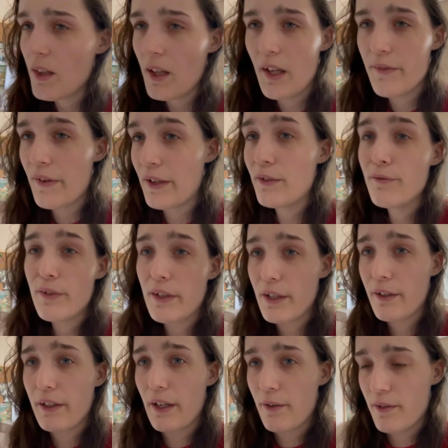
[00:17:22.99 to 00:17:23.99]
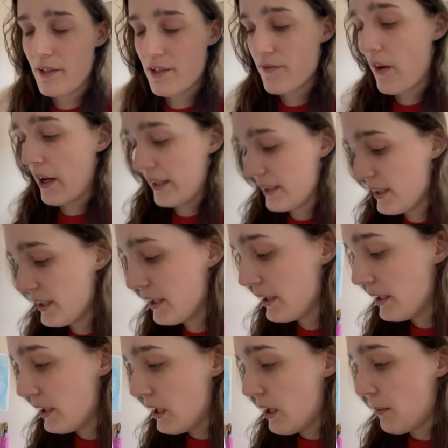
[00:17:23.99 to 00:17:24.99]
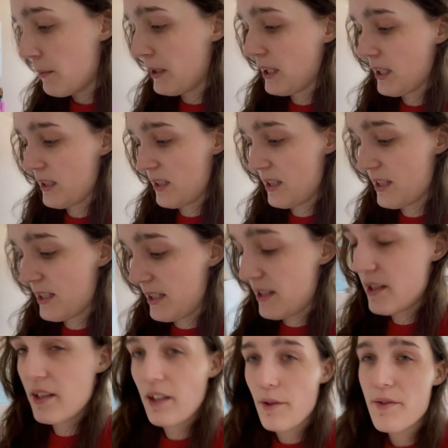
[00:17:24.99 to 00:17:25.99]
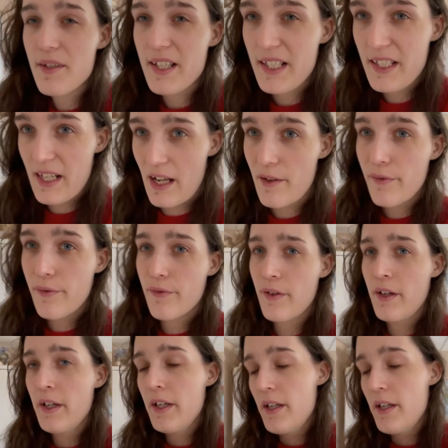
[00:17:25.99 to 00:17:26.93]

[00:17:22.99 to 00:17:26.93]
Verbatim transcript: If I don't figure it out, it's fine because it's close enough